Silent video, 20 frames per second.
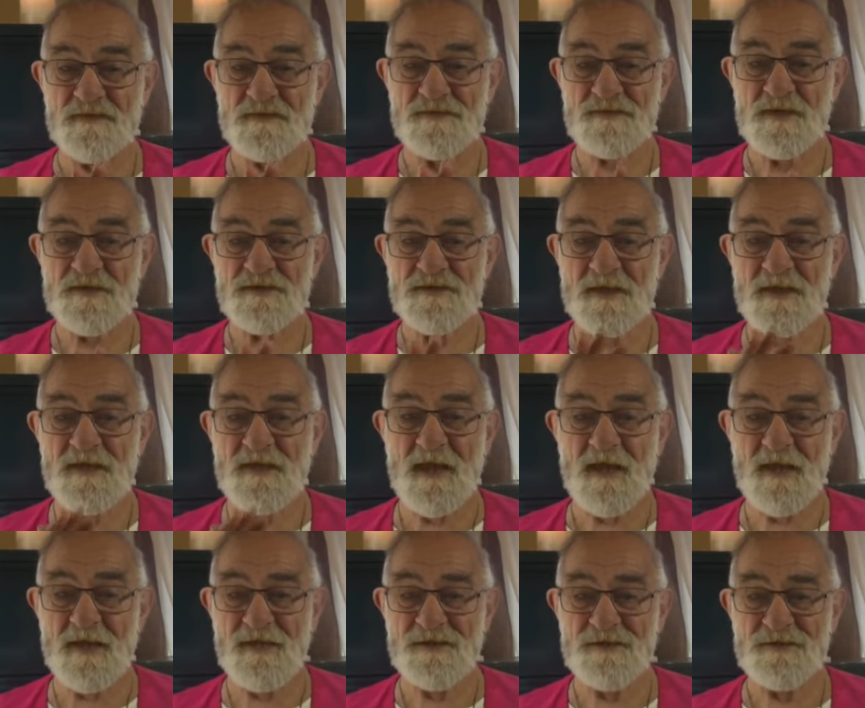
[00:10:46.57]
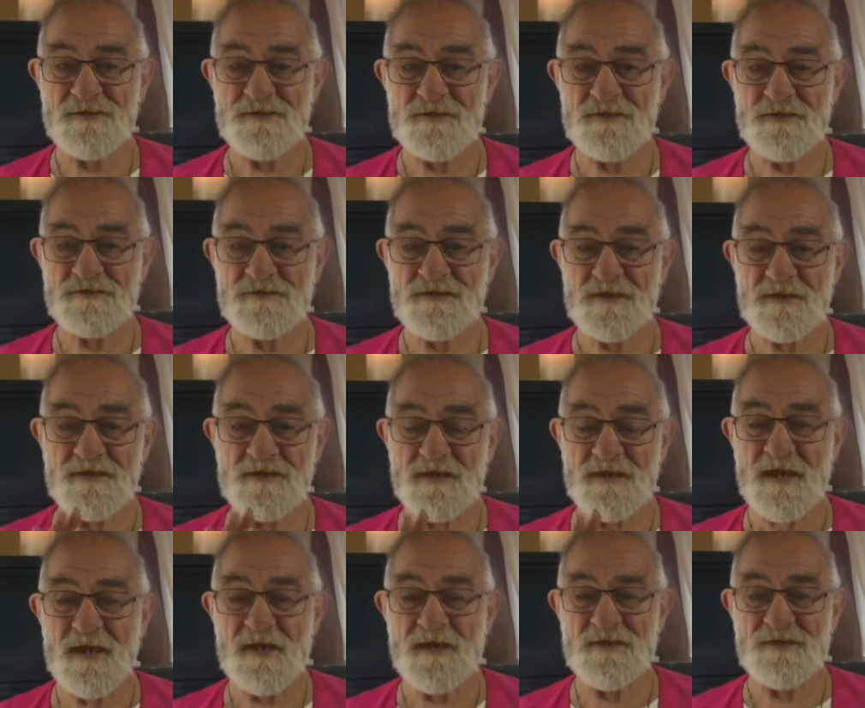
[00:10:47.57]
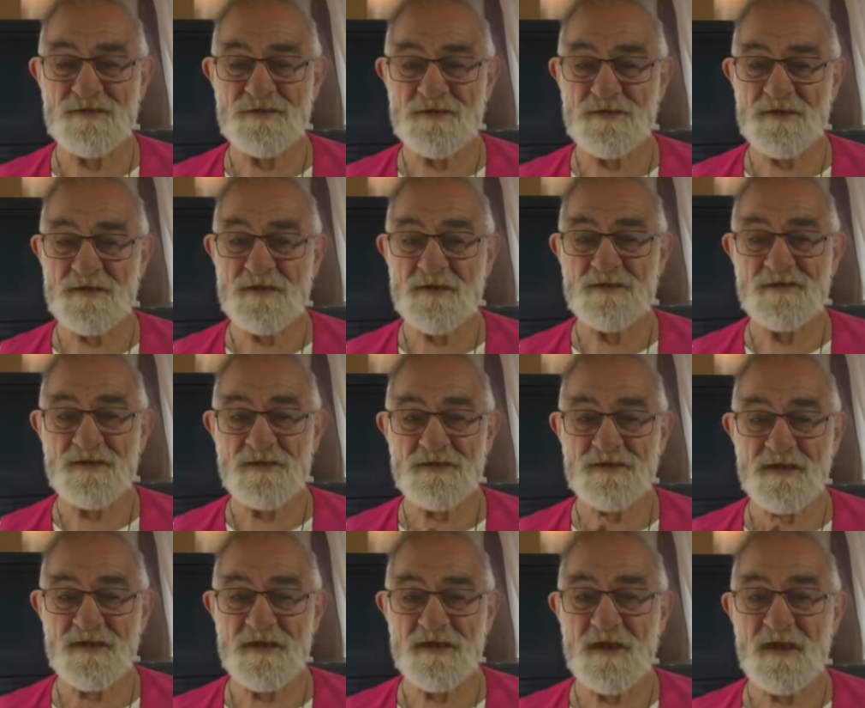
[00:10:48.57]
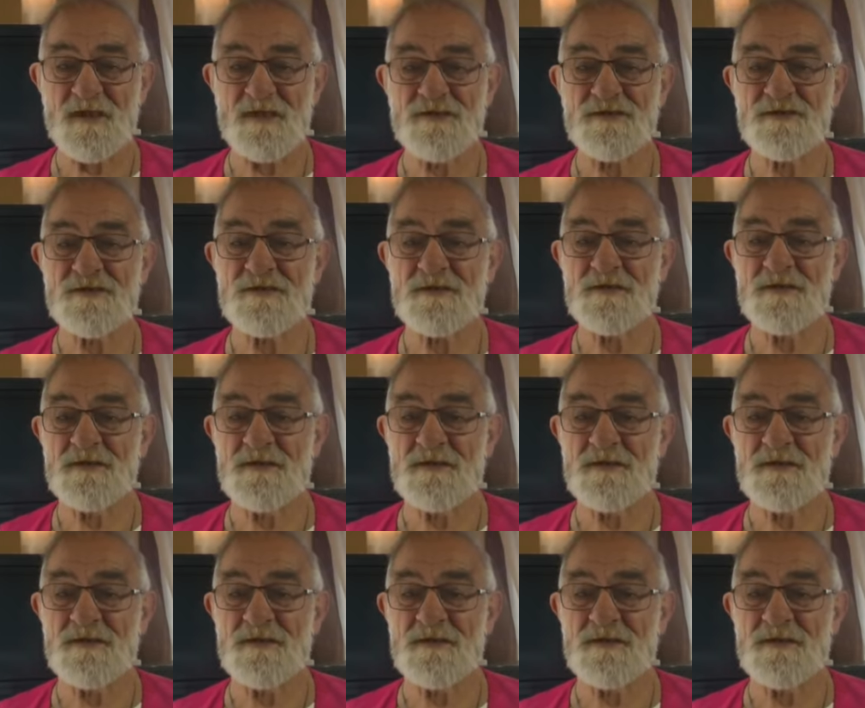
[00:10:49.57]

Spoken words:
Disengage, disengage, disengage.